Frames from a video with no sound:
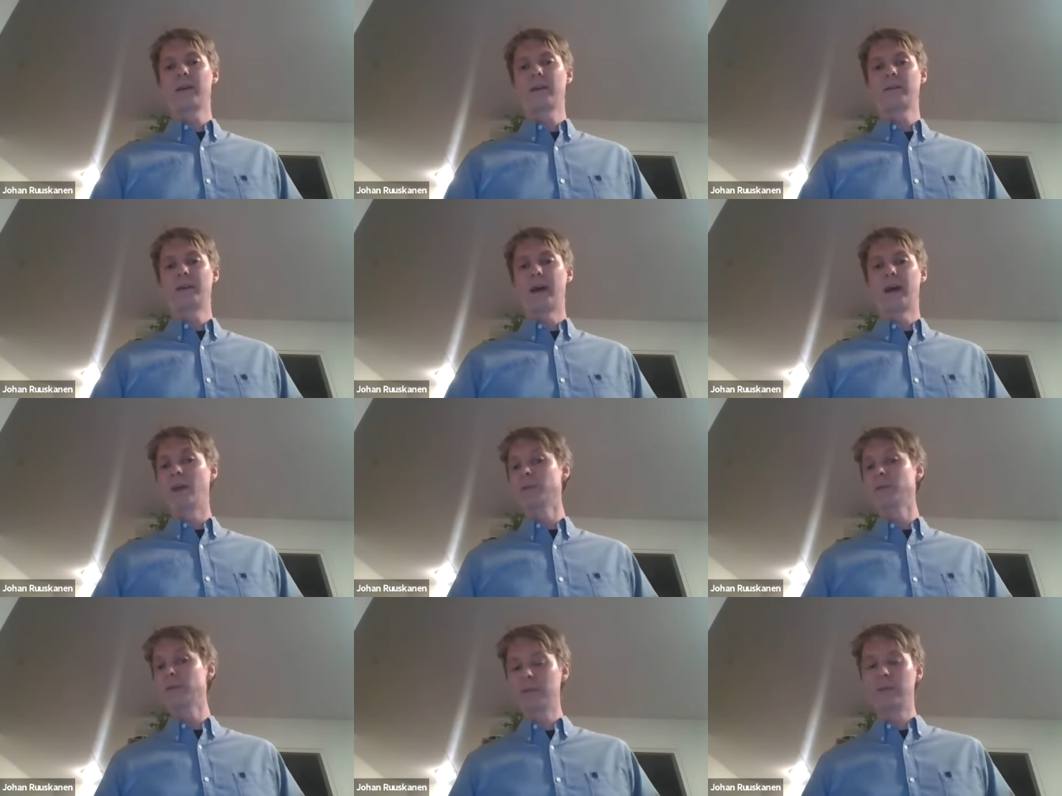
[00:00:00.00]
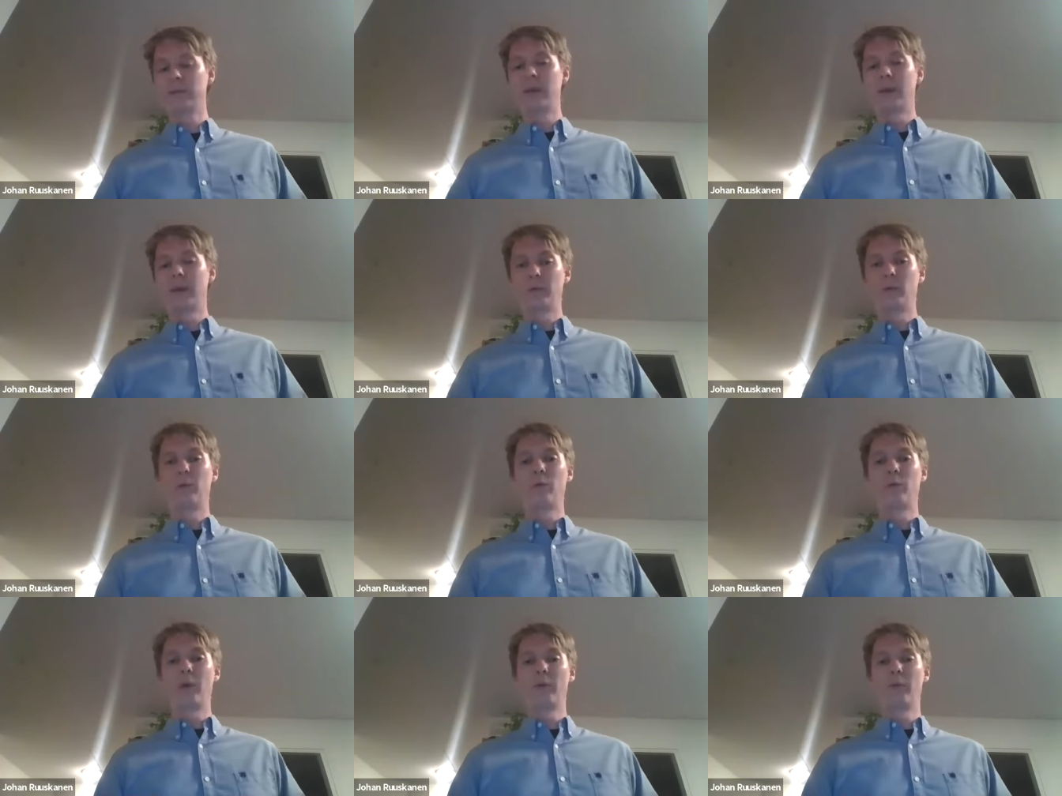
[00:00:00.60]
times that
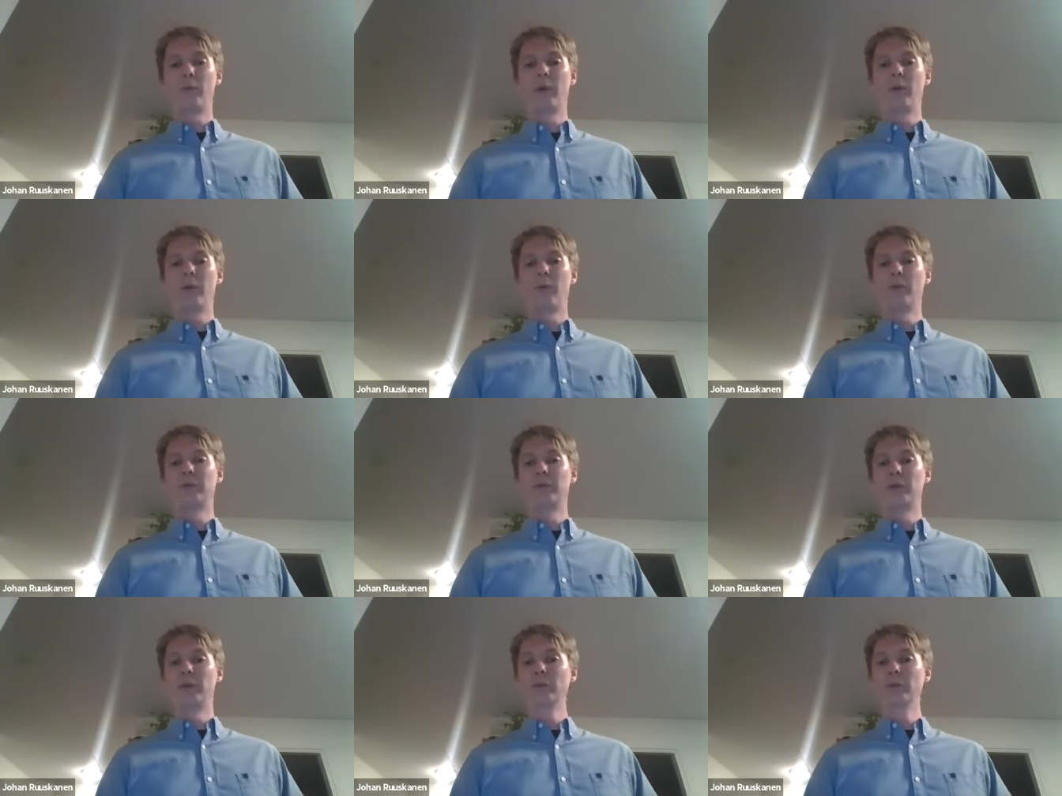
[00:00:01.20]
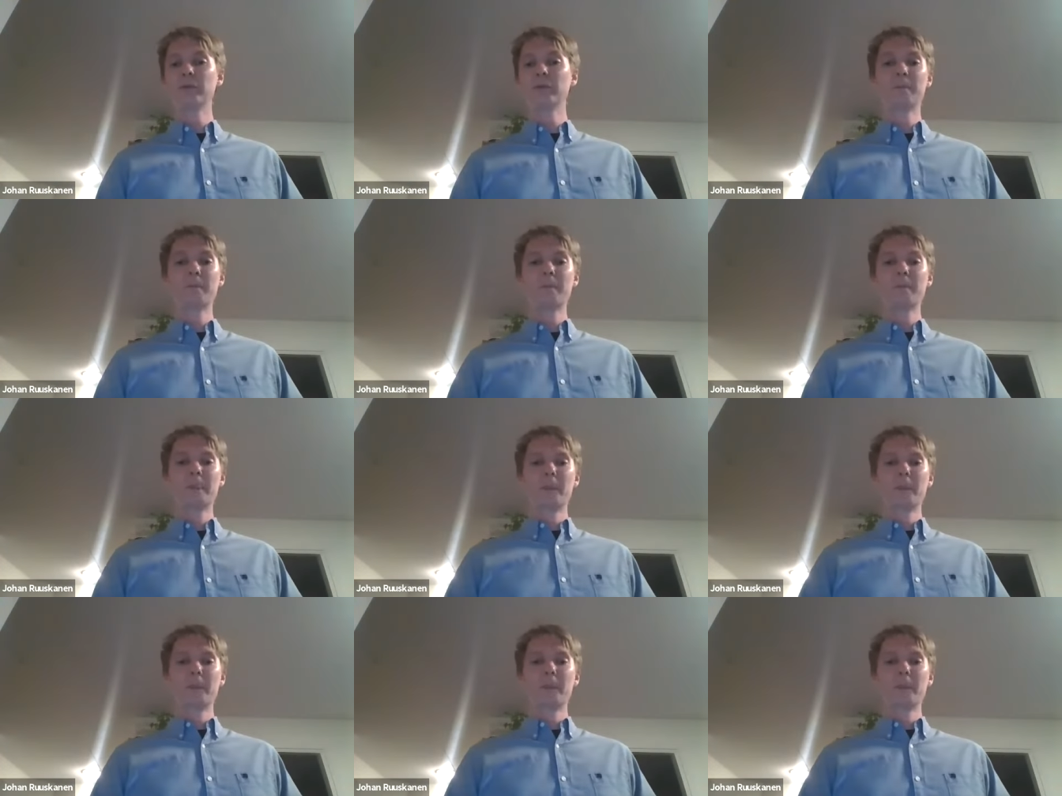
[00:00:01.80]
we want to use.